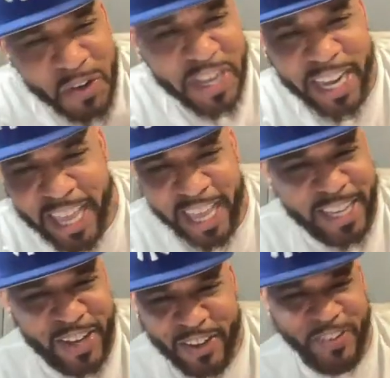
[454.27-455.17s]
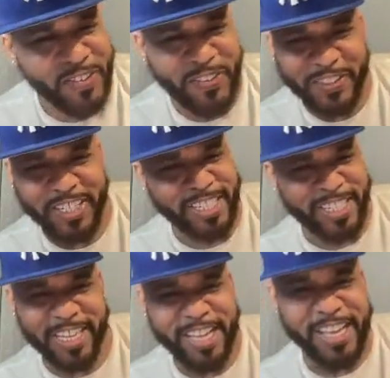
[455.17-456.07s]
doing here.
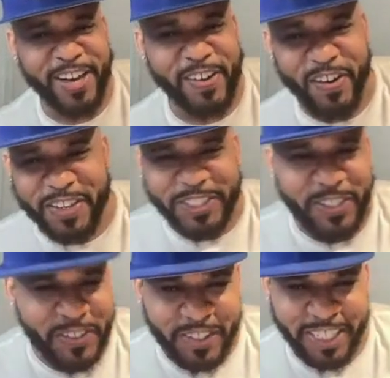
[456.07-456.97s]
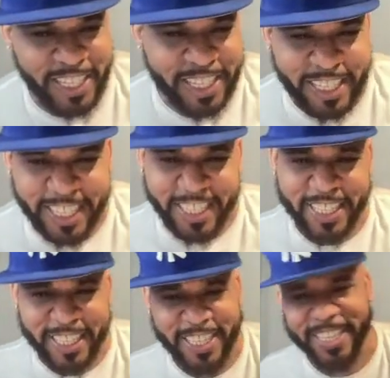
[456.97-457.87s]
Hey, this H town. This
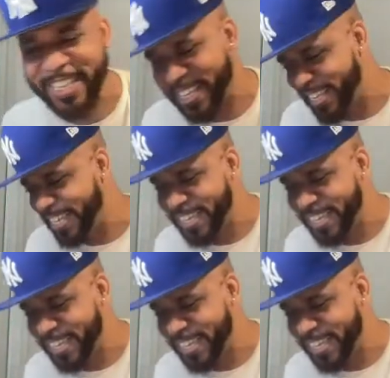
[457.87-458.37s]
this our culture.